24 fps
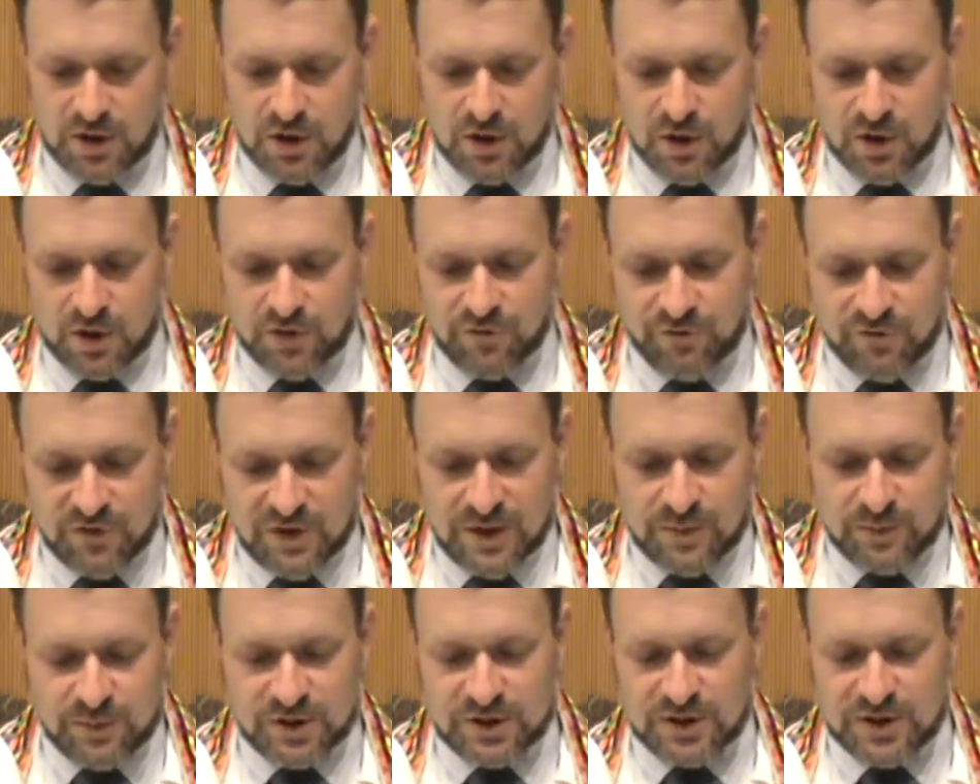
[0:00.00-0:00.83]
or a
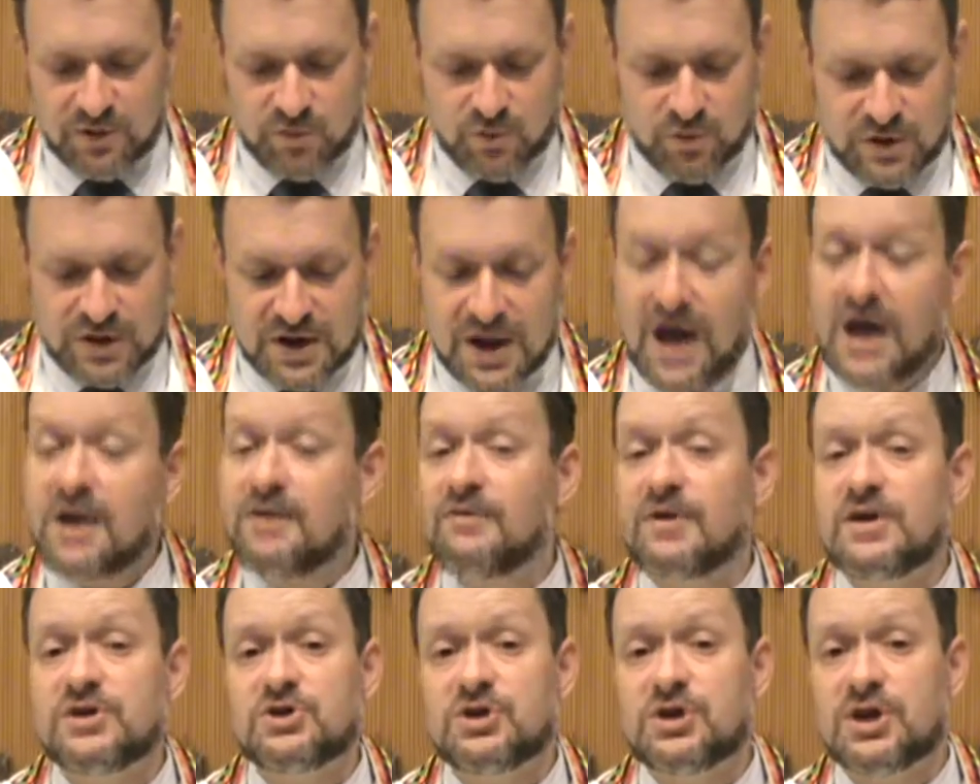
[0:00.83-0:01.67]
family that would not
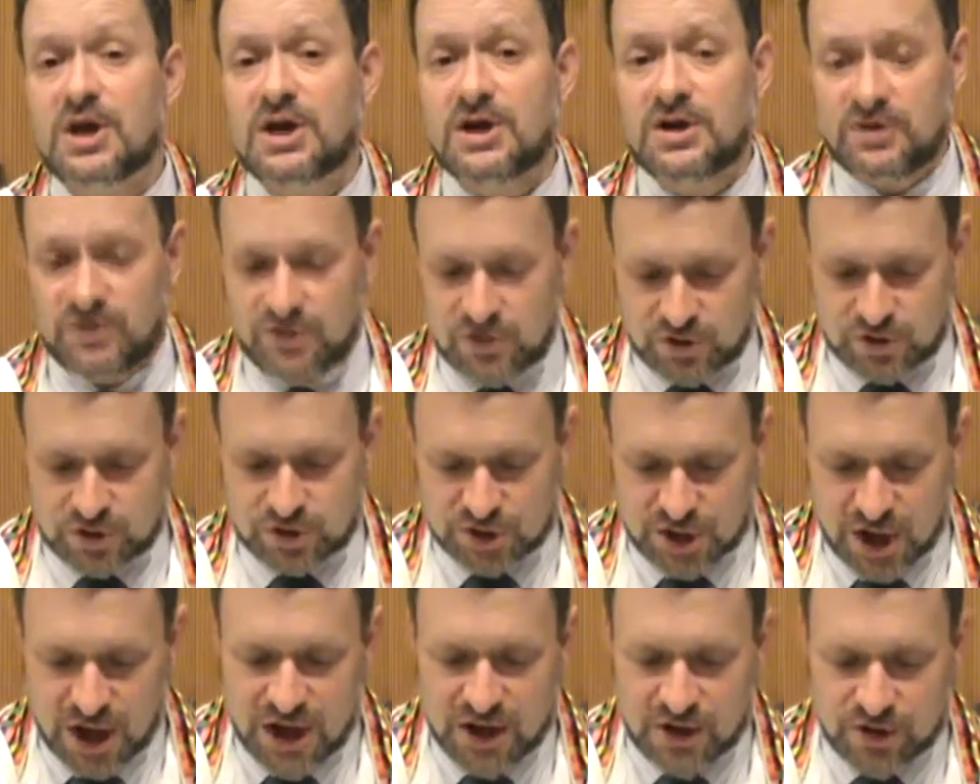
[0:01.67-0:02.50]
have educated their
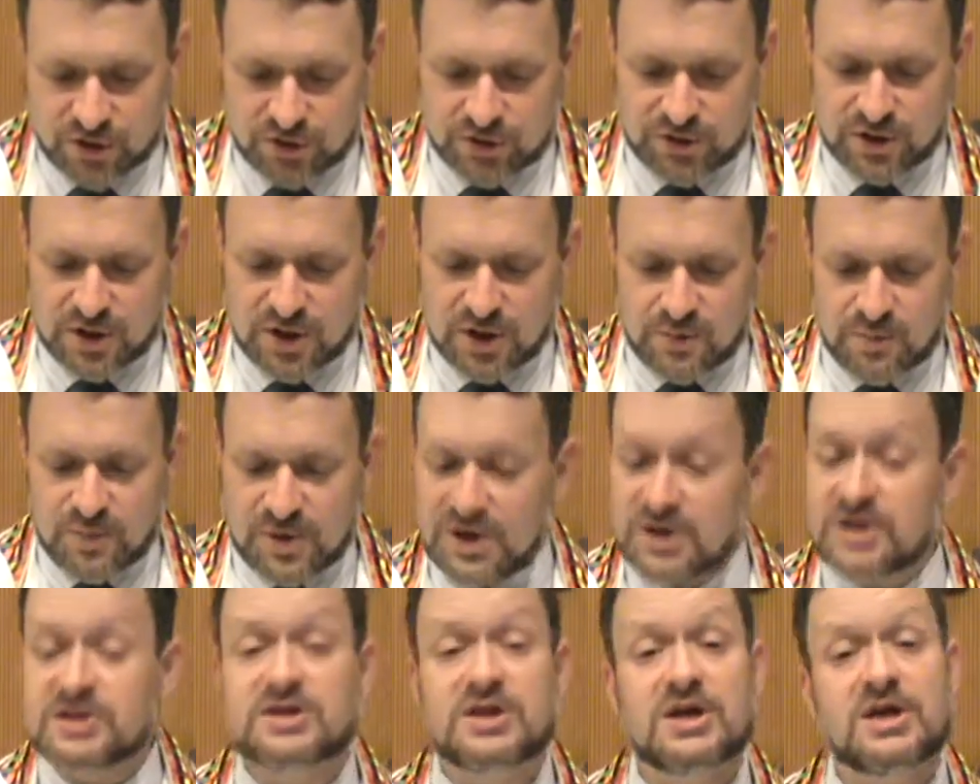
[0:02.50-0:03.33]
child
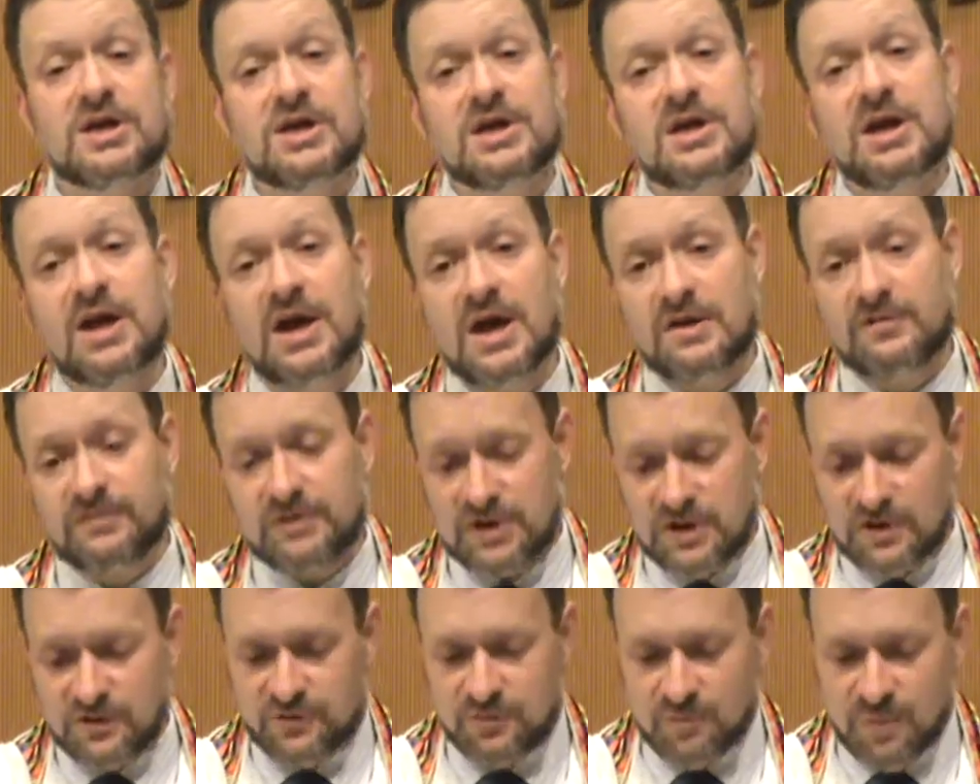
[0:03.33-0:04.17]
because they didn't have
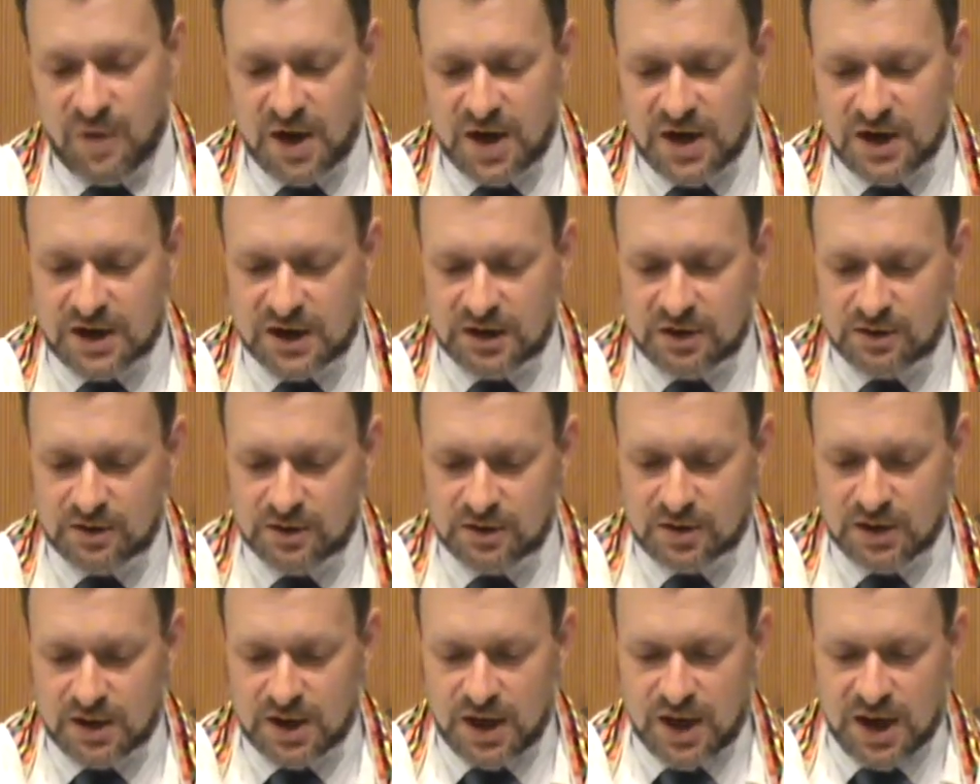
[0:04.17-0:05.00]
enough money,
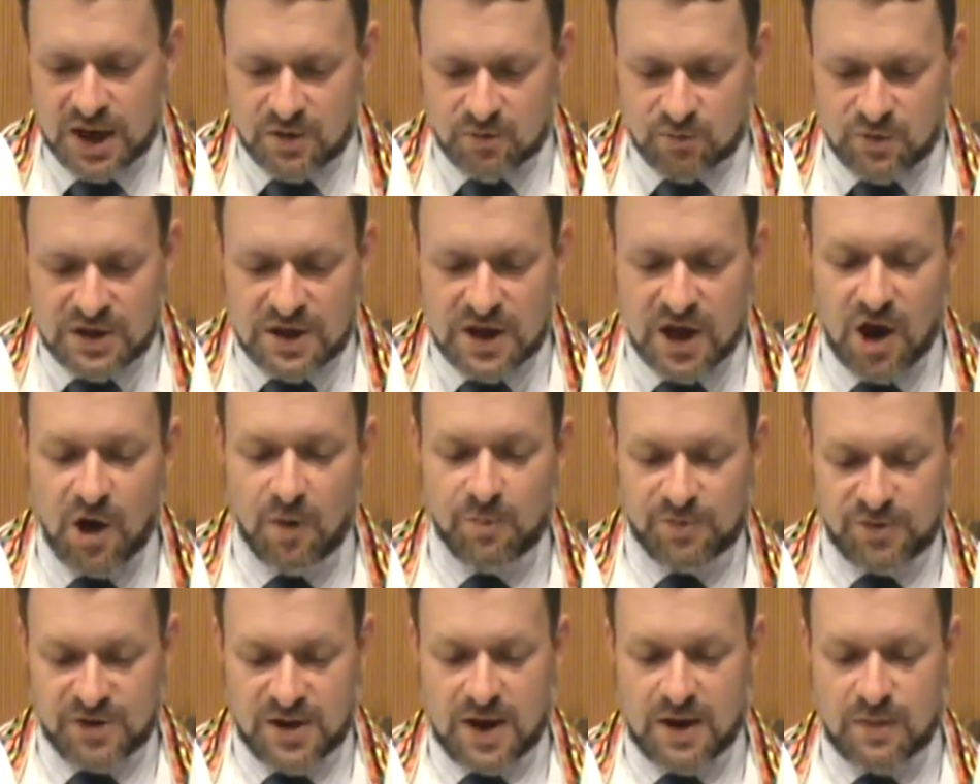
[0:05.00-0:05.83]
and we
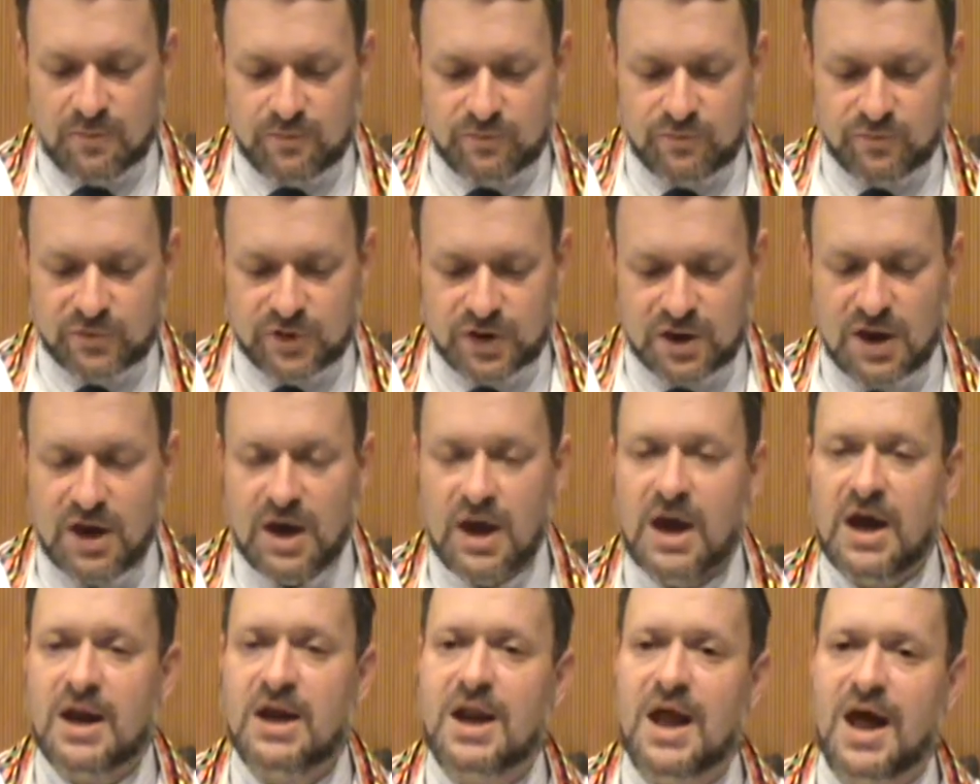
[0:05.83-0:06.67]
helped them,
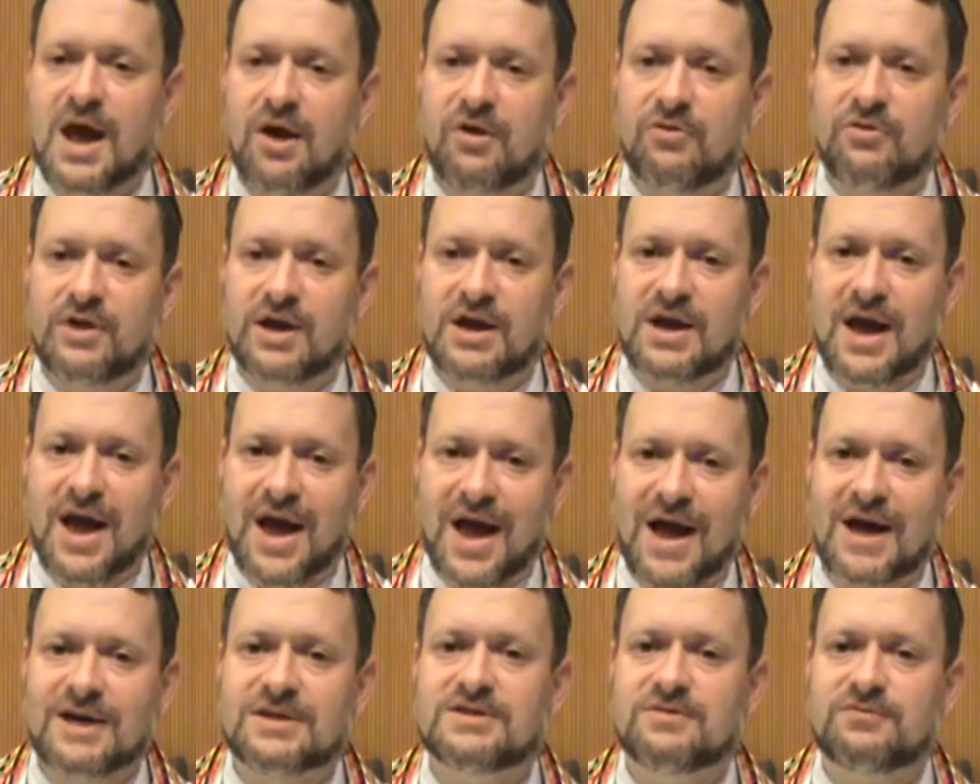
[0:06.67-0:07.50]
and now they
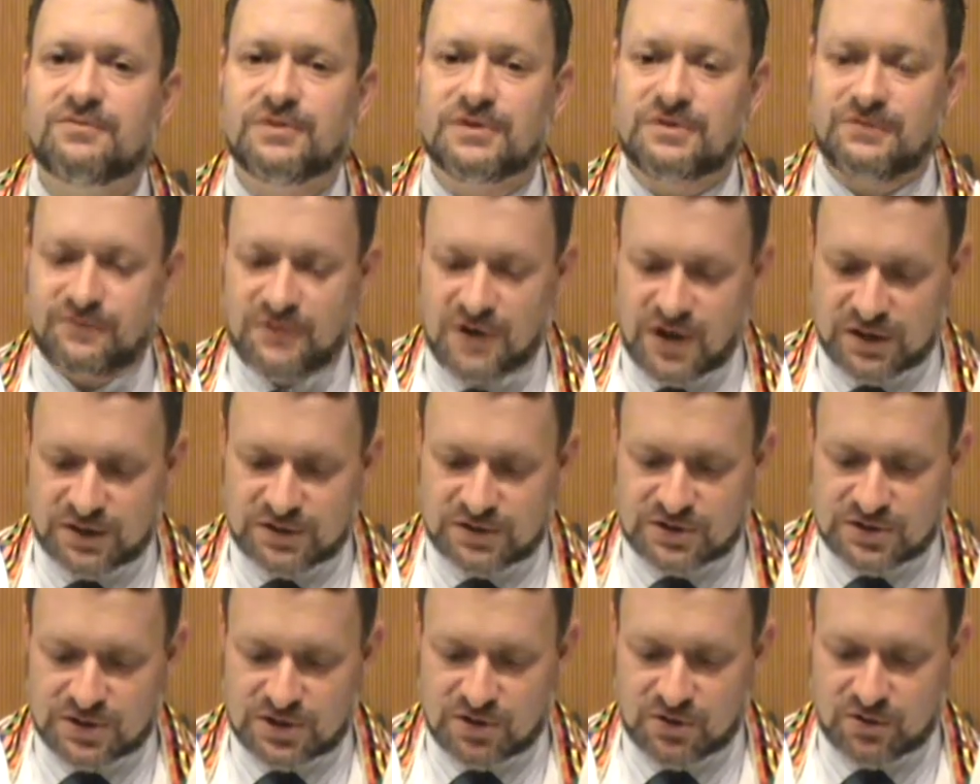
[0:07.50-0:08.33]
actively
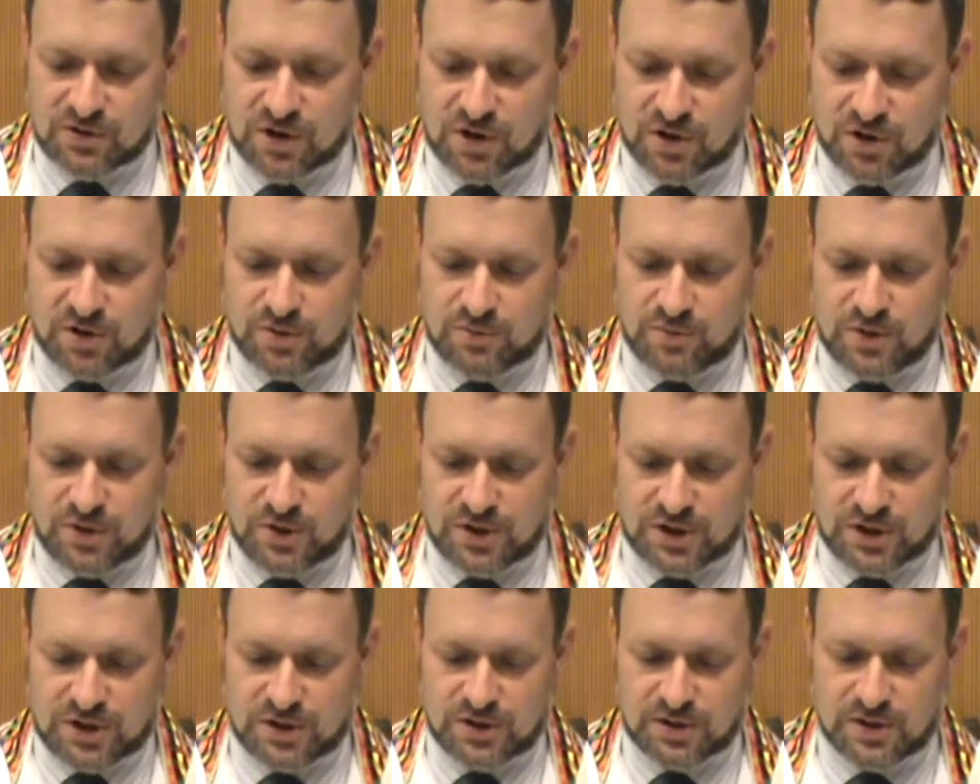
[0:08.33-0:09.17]
volunteer in our
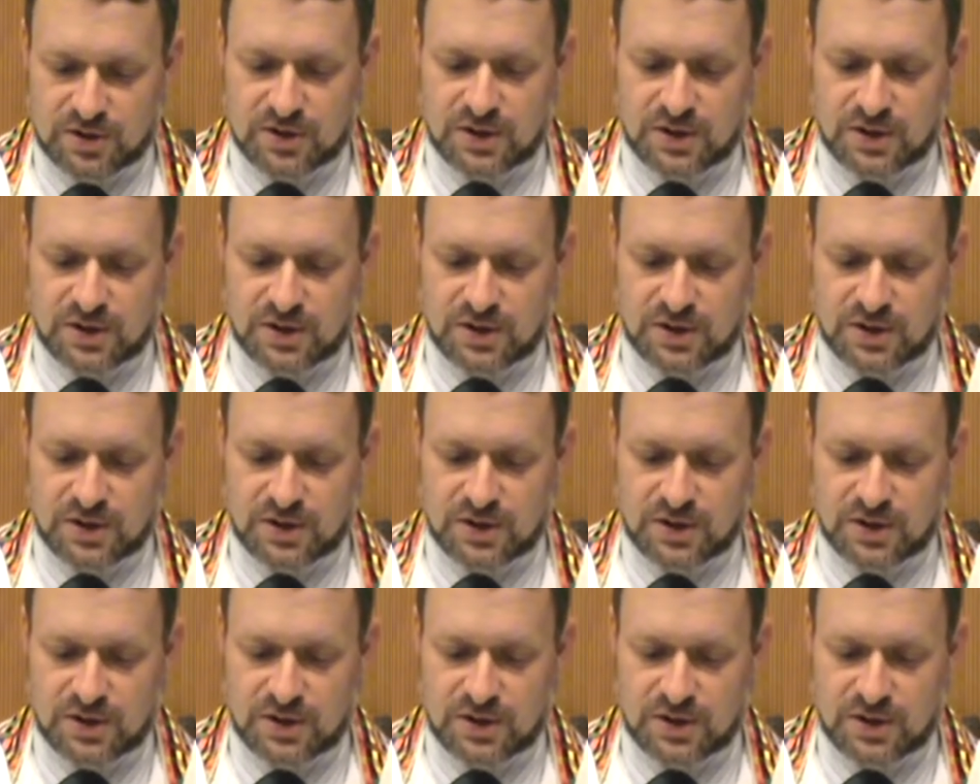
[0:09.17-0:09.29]
community.